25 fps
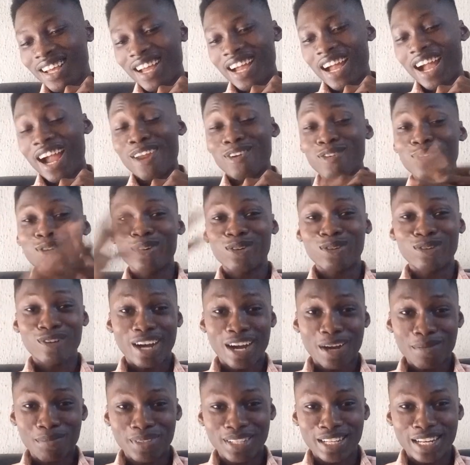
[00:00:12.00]
I know you're all
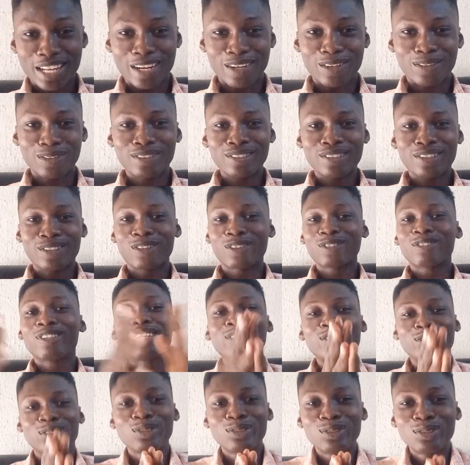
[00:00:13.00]
happy now.
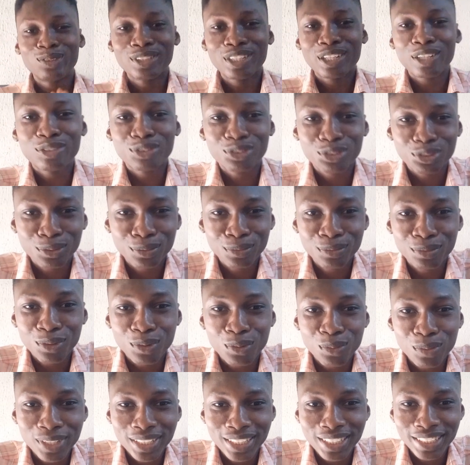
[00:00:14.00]
Congrats to Donald Trump for
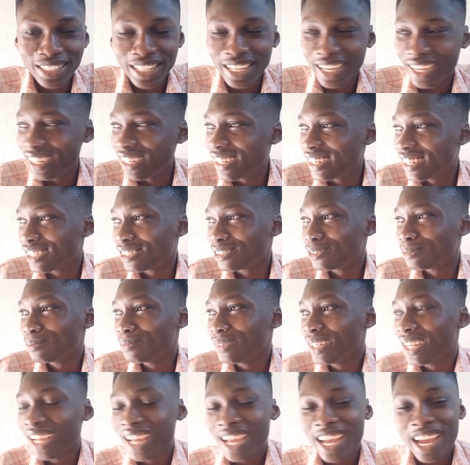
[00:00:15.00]
winning. Like
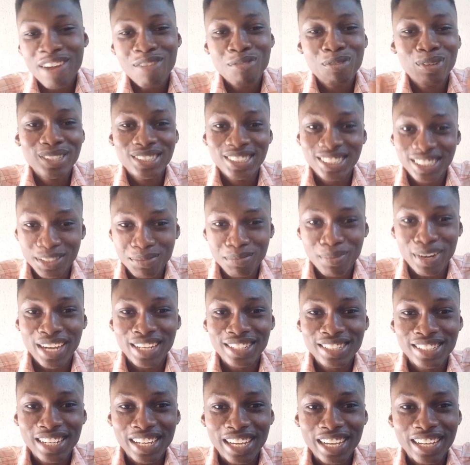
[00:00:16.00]
everyone is
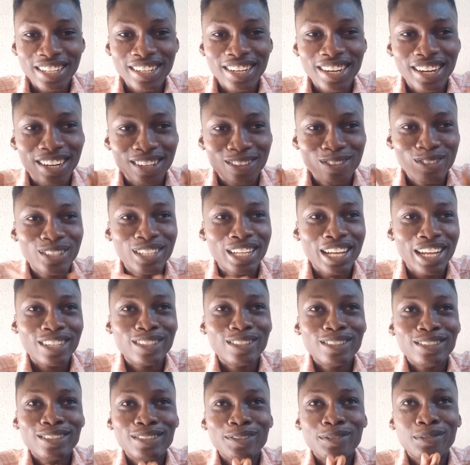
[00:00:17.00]
smiling. Like looking at
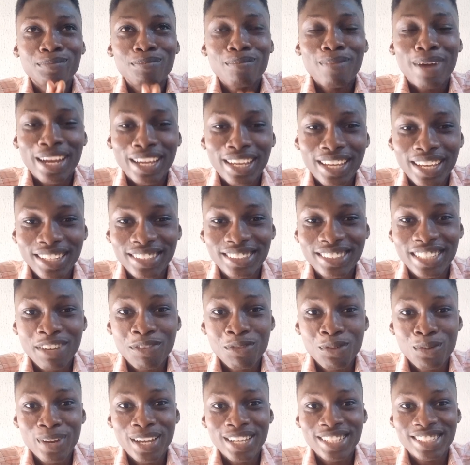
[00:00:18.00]
the market,
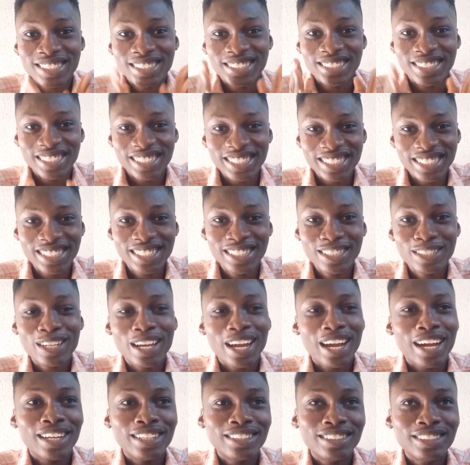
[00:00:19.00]
everywhere is green,
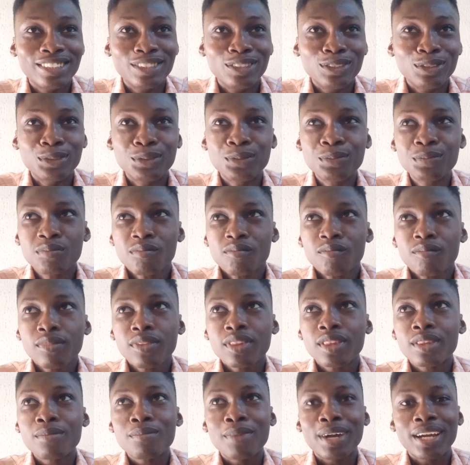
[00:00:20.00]
and
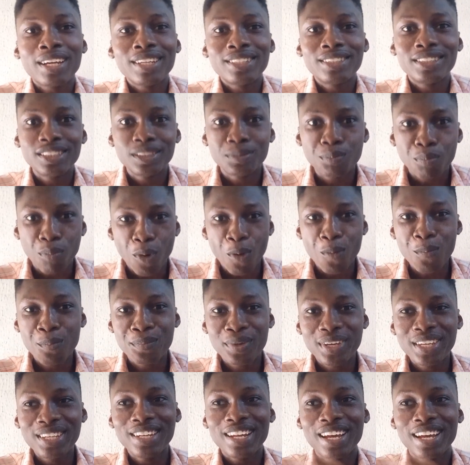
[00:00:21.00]
market is pumping.